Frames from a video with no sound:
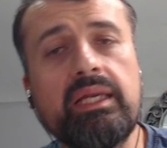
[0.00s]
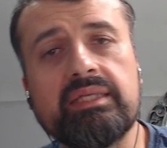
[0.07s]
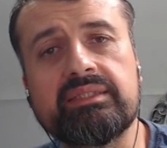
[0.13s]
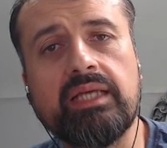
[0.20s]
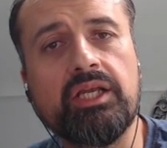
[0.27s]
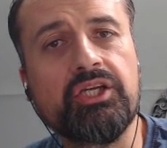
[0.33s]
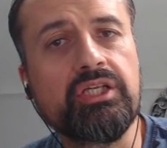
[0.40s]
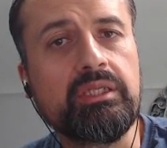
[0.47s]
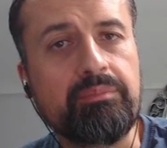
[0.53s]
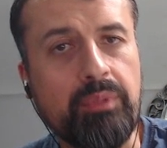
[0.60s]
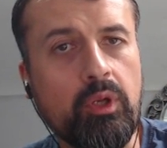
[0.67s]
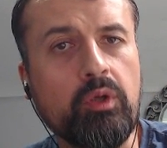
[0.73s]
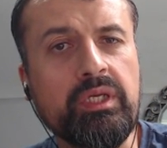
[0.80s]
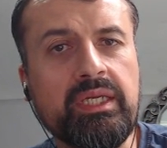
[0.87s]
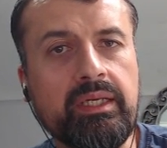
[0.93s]
is actually
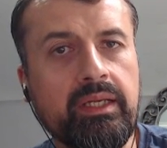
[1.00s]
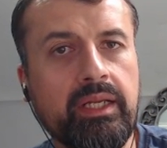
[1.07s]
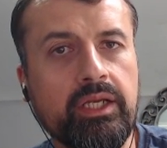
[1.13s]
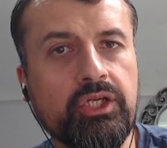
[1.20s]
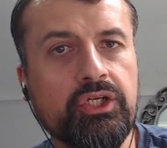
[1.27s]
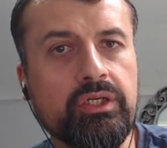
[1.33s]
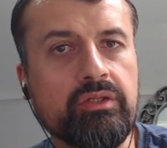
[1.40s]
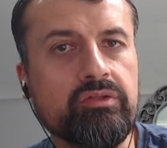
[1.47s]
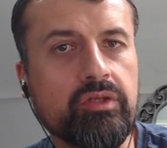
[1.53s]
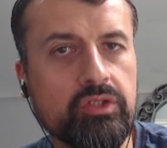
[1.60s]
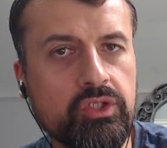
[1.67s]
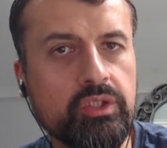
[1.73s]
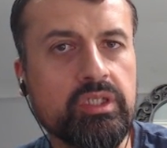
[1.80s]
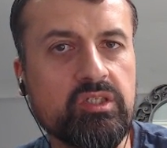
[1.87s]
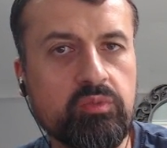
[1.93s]
blocking connections
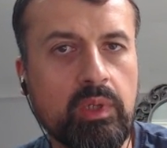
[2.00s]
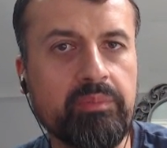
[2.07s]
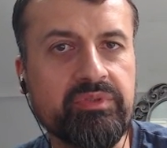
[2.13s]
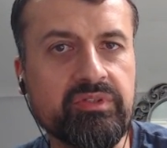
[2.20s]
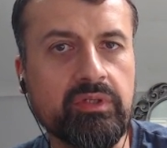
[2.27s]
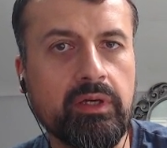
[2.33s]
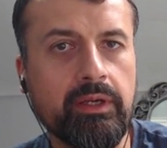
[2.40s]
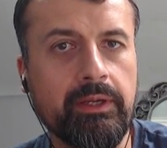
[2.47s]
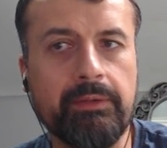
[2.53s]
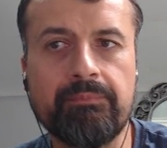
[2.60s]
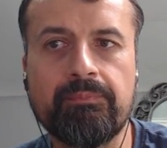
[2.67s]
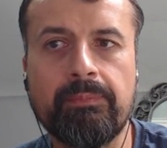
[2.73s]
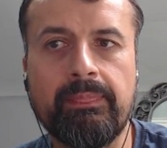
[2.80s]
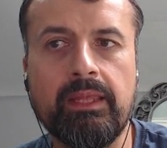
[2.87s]
to this website.